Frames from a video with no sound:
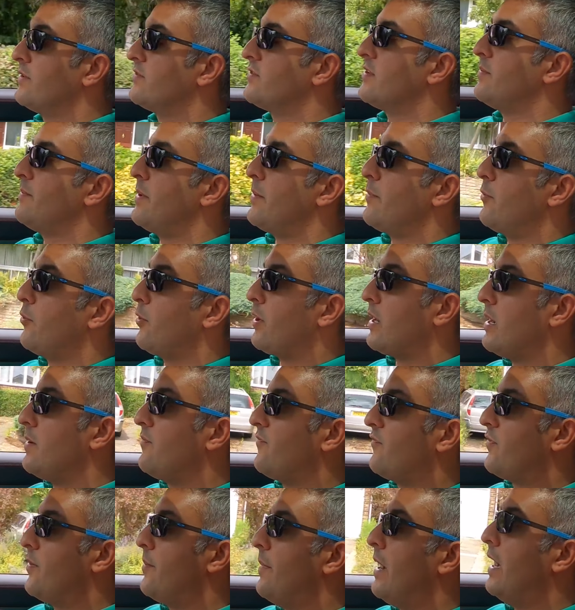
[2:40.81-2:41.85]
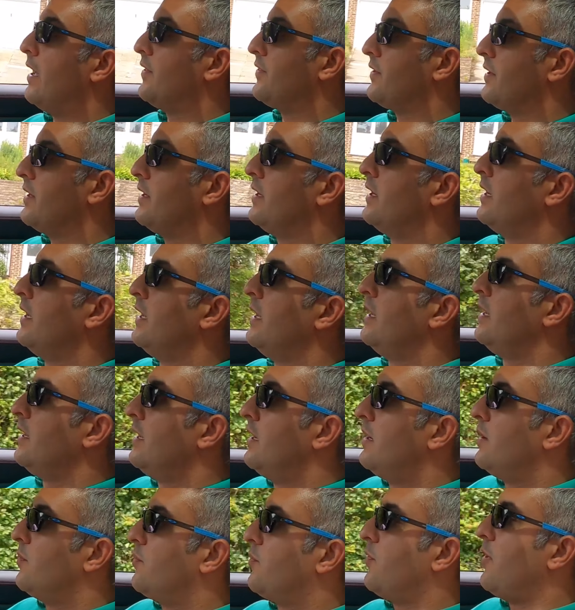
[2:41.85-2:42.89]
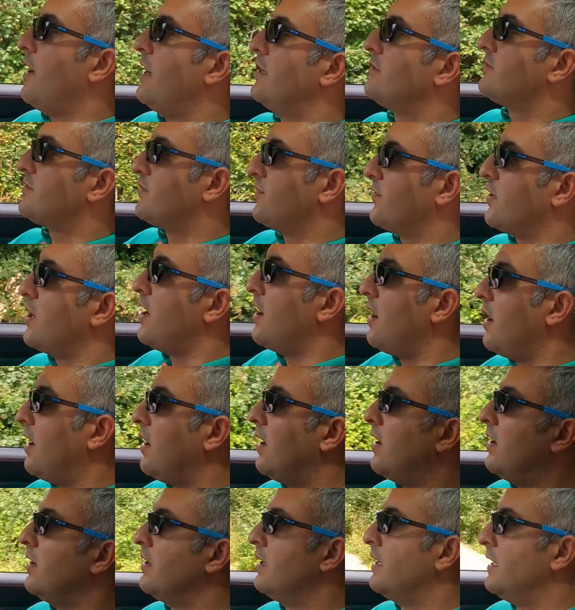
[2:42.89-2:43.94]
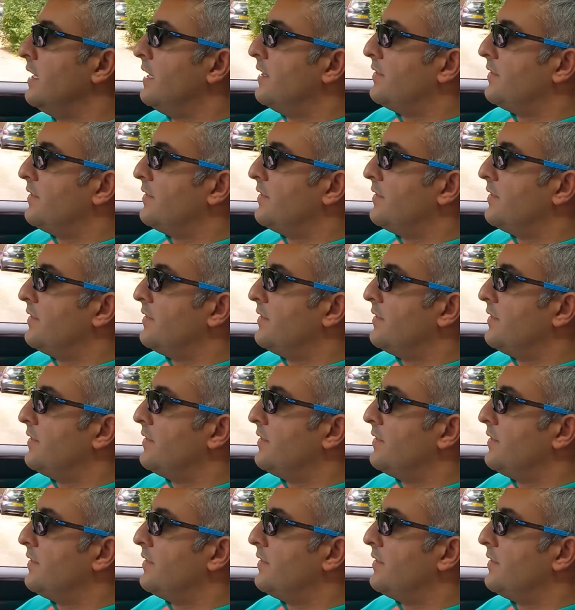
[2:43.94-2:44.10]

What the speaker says: and some people who come from other brands of car,